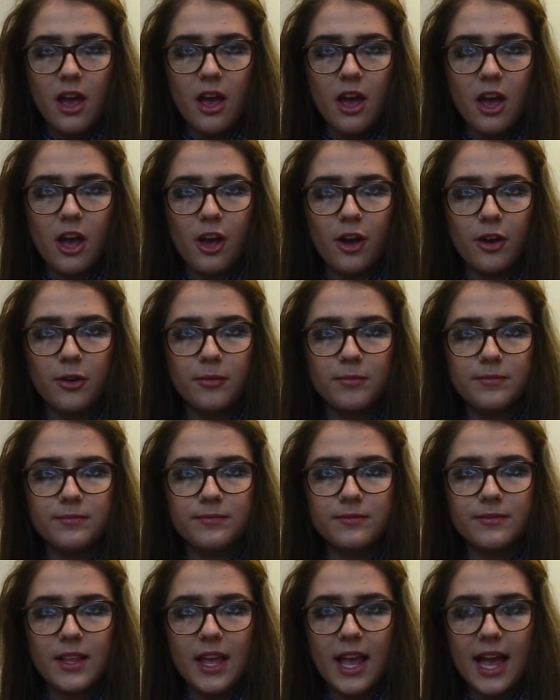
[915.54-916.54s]

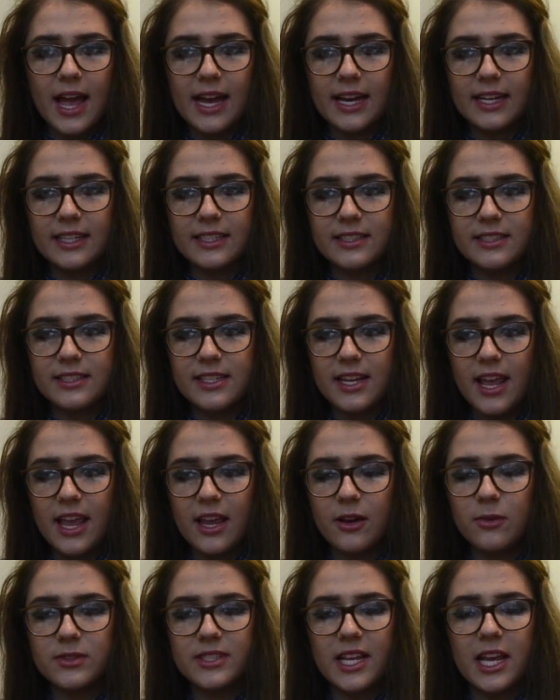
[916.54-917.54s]
and
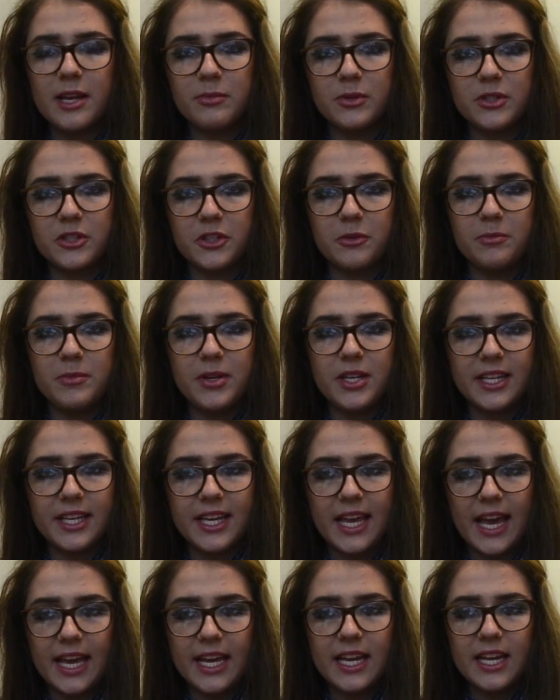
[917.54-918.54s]
it was able to
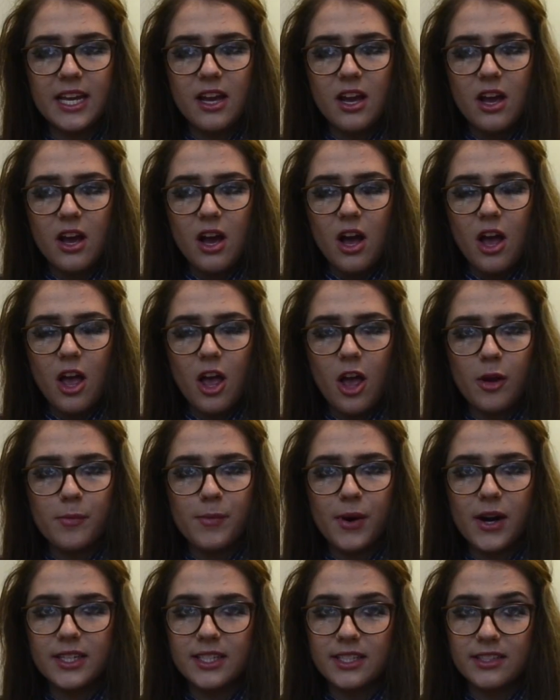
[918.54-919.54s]
communicate
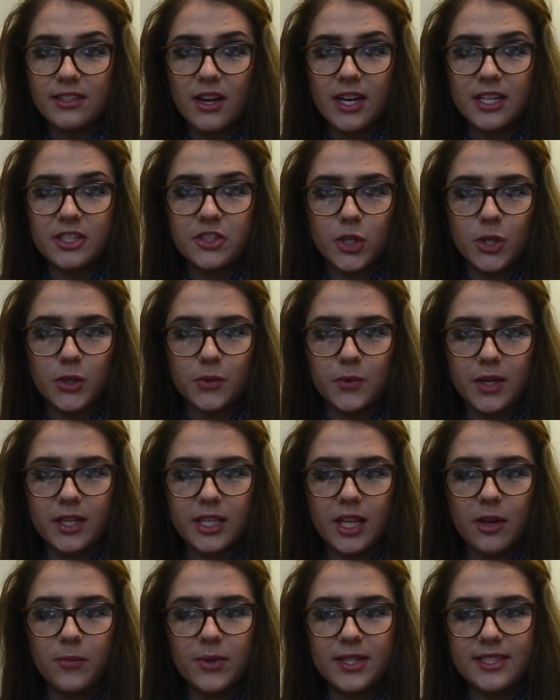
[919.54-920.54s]
our desired genre
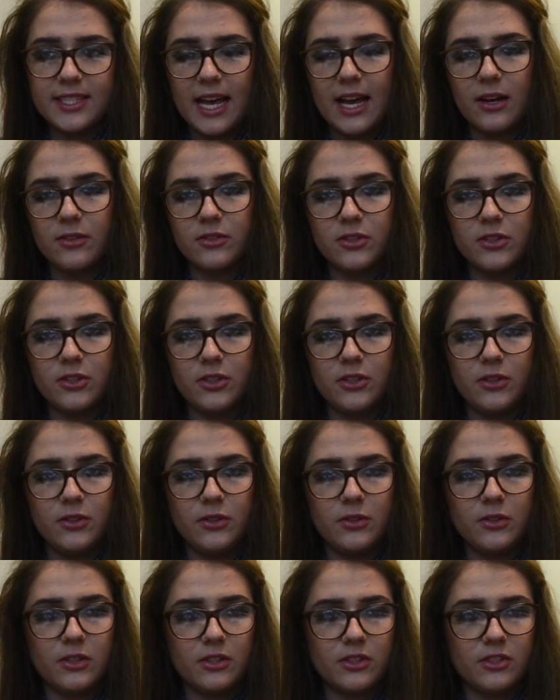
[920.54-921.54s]
that we set out
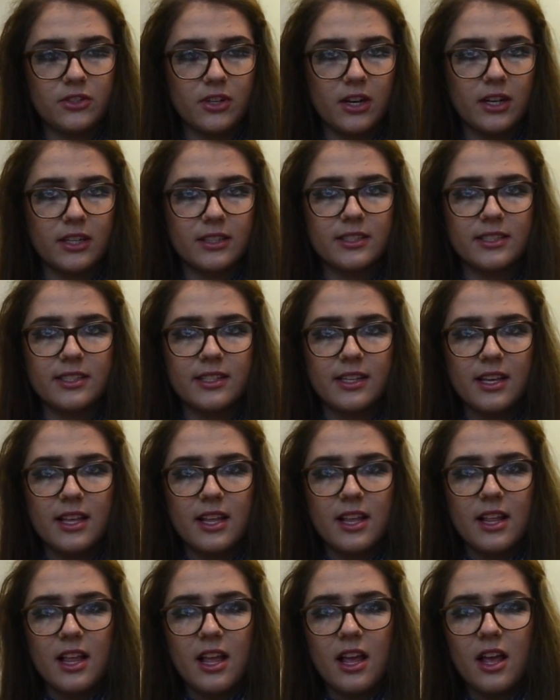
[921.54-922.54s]
to construct.
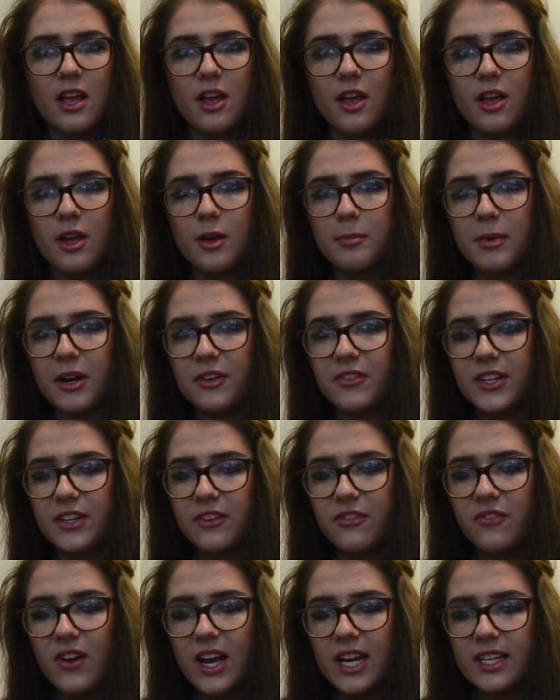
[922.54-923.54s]
I think
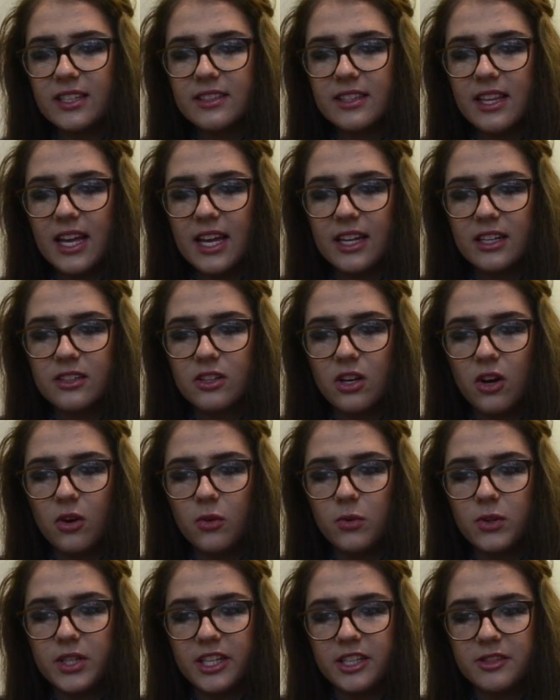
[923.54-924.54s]
the fact that our
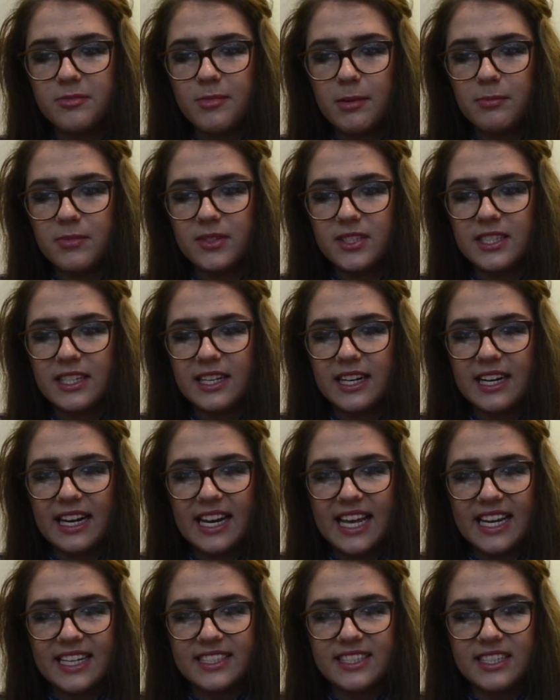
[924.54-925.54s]
audience members
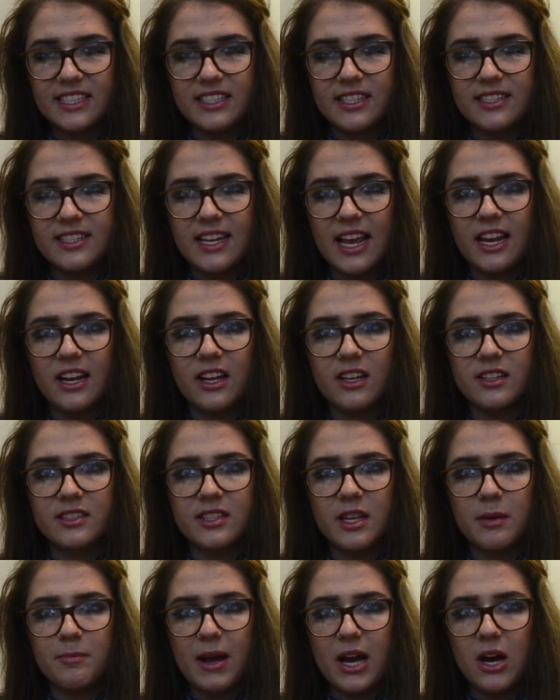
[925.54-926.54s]
neglected to tell
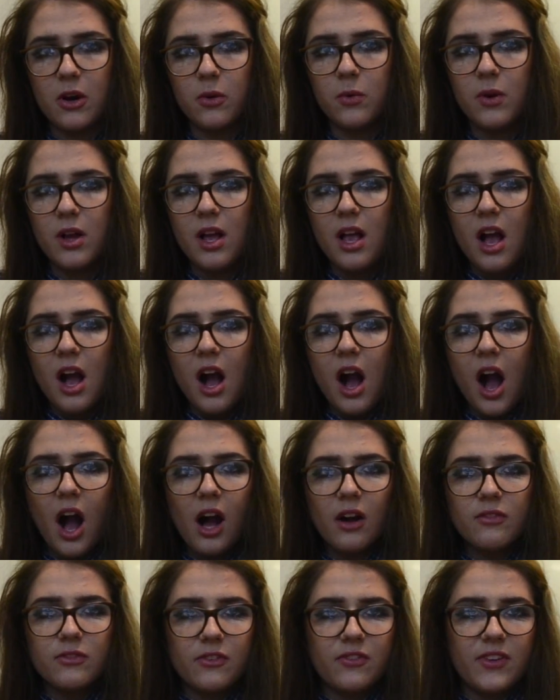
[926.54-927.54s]
us about
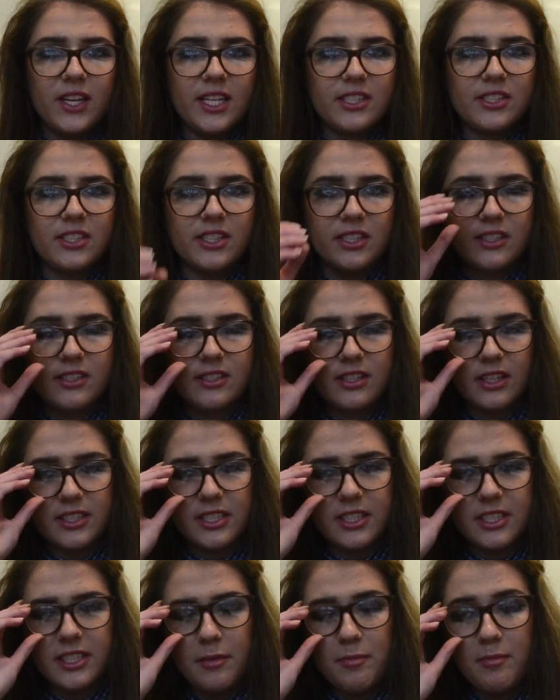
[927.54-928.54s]
other features
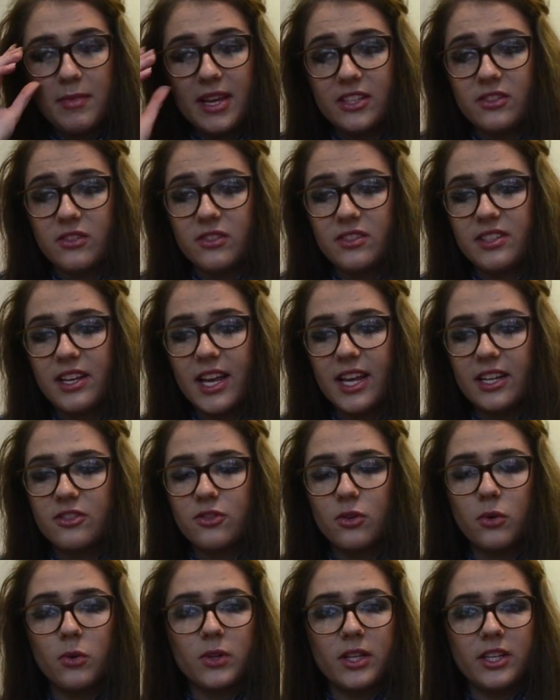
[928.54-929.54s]
such as the
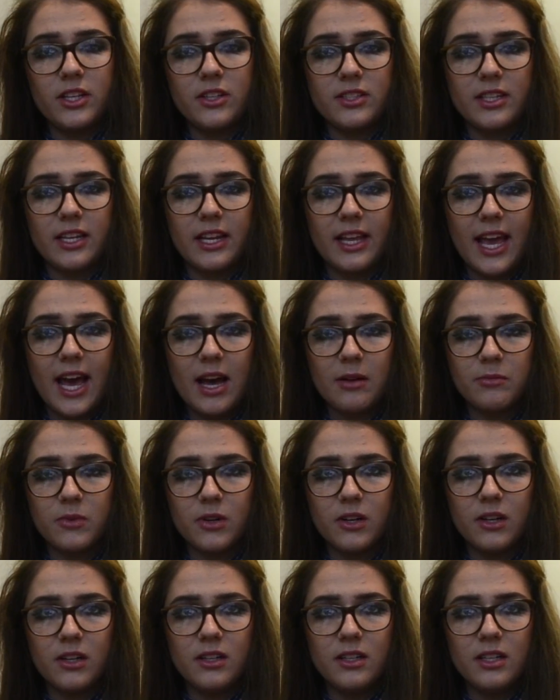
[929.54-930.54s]
mise-en-scène or the use of the
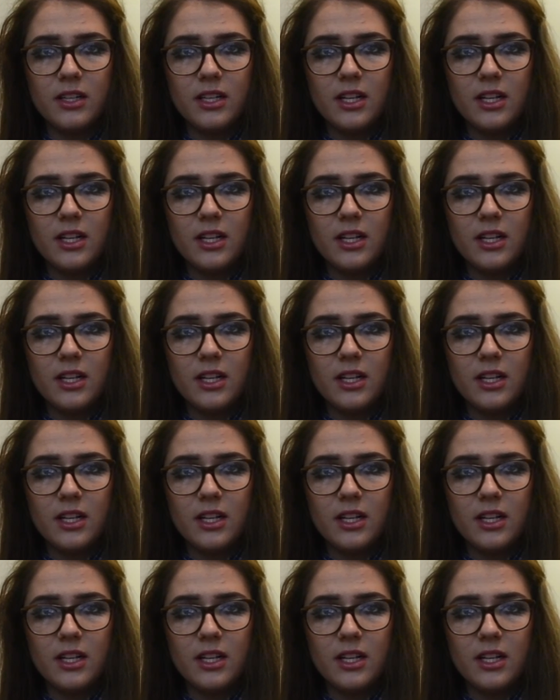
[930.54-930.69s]
camera